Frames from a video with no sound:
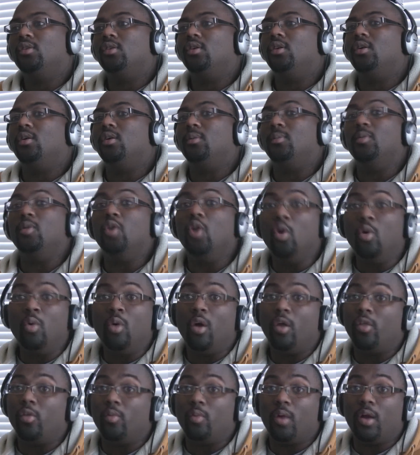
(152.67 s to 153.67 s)

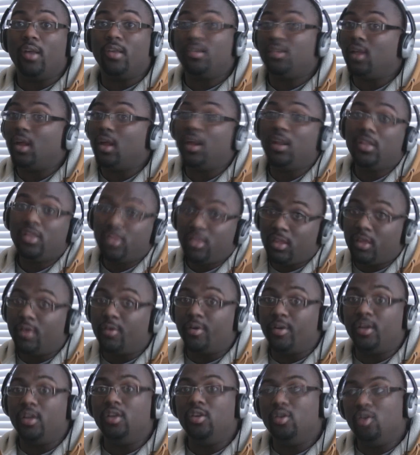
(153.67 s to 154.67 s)
Not a
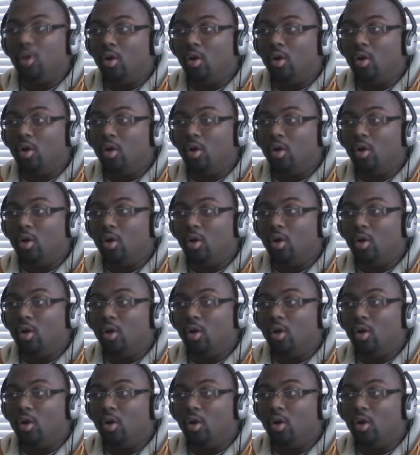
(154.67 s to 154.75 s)
theory,